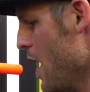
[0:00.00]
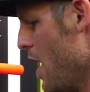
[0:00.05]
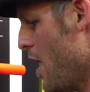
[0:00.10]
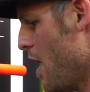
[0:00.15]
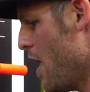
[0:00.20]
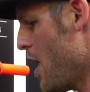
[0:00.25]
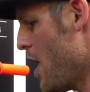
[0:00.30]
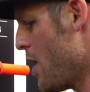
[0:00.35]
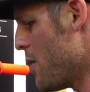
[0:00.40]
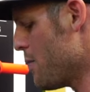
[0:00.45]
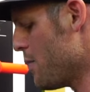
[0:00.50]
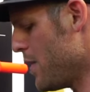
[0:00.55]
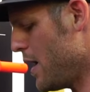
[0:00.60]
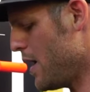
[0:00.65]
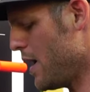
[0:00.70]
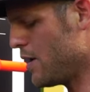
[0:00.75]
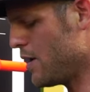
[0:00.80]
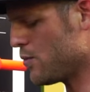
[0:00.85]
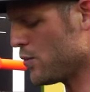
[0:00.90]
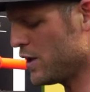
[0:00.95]
Um,
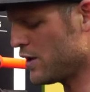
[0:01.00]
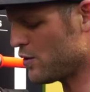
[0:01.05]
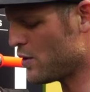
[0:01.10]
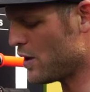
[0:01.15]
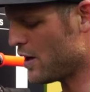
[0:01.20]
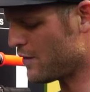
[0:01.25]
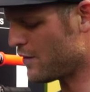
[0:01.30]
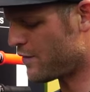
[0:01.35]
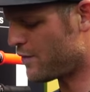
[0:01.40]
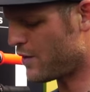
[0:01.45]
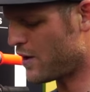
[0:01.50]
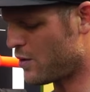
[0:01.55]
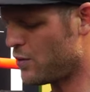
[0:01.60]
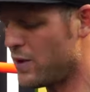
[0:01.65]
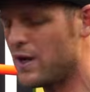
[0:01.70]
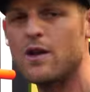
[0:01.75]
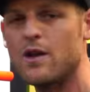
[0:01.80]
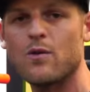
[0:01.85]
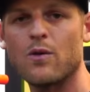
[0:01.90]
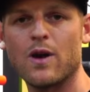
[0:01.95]
and we do have uh,
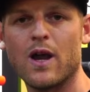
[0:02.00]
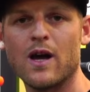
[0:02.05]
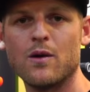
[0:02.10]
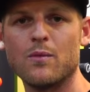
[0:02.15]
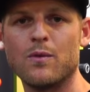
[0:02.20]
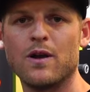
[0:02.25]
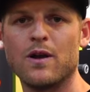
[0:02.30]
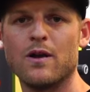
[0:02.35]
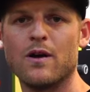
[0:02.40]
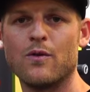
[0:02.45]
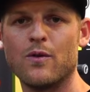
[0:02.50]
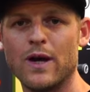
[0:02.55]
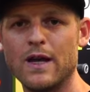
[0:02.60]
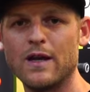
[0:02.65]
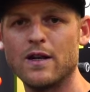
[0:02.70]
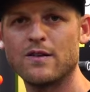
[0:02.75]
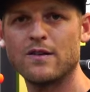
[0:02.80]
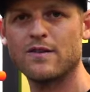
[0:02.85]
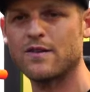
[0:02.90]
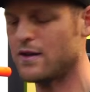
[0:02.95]
really reliable
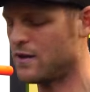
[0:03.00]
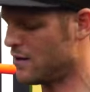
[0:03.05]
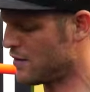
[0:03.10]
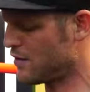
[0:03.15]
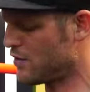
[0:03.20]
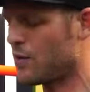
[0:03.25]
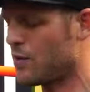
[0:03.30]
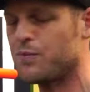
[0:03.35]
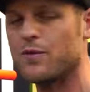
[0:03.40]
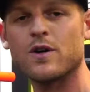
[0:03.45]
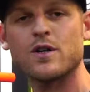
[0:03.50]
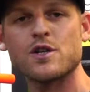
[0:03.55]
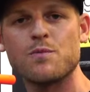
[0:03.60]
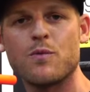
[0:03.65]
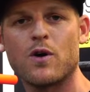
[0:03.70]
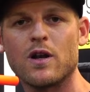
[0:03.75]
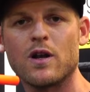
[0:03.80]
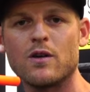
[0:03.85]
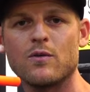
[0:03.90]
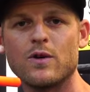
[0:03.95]
rails. In the top-notch
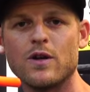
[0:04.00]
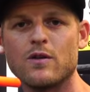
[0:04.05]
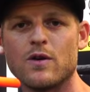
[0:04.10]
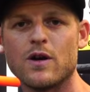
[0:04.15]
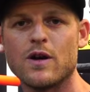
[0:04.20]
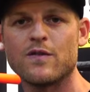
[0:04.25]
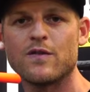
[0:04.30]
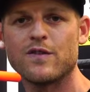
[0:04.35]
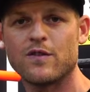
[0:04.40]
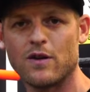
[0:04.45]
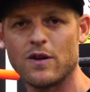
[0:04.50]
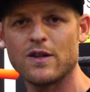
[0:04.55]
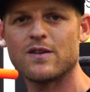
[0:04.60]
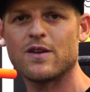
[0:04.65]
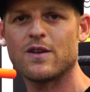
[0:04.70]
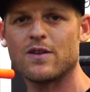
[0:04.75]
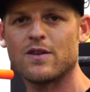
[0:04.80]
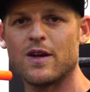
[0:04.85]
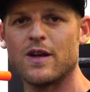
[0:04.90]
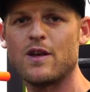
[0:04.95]
model, we do have solid
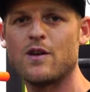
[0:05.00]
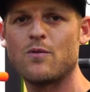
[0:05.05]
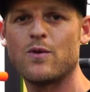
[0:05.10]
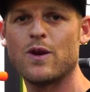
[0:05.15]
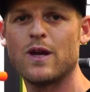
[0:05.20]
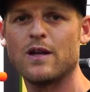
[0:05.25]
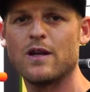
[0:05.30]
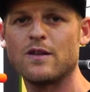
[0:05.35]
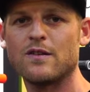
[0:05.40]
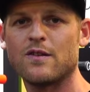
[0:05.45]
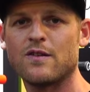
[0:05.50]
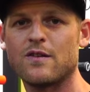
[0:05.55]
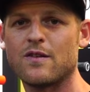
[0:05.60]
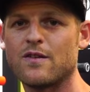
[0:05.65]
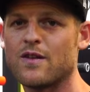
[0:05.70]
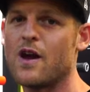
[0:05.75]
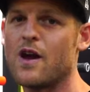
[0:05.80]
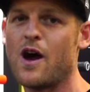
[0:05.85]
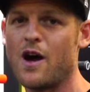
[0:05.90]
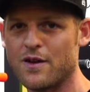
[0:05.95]
titanium rails.
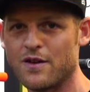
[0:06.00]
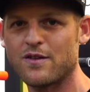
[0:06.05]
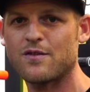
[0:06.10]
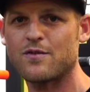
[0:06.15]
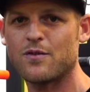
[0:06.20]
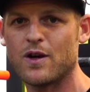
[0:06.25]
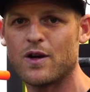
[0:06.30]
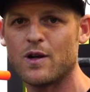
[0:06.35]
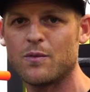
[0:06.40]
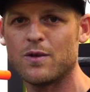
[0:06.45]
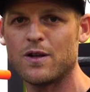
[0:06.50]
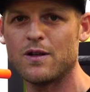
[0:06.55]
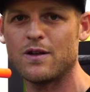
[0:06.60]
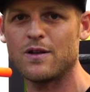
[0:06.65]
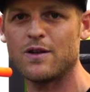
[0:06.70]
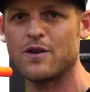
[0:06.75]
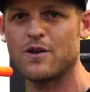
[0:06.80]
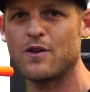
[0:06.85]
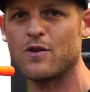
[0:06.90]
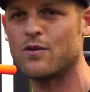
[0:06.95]
They are
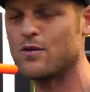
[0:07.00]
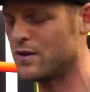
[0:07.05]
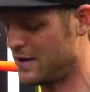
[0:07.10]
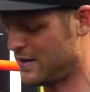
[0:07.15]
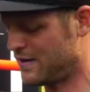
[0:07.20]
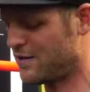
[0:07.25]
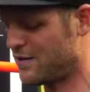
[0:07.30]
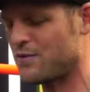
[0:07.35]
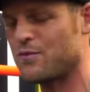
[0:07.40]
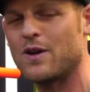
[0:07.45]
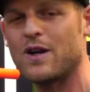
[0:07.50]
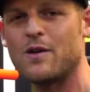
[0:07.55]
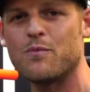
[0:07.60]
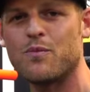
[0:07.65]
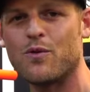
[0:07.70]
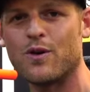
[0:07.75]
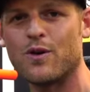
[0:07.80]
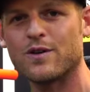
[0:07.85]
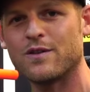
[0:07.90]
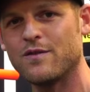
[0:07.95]
undestroyable, you know, it's really
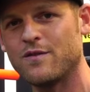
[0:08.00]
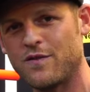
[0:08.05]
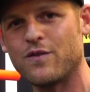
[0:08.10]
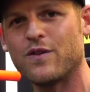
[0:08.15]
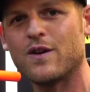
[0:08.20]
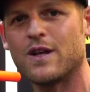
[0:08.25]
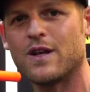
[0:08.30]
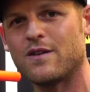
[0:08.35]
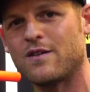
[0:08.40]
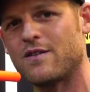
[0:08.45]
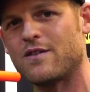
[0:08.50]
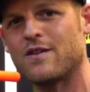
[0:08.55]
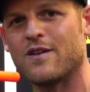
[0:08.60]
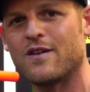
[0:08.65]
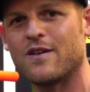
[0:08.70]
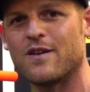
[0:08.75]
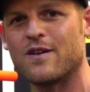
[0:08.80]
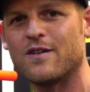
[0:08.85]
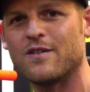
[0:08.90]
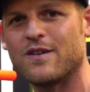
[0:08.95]
important for that uh,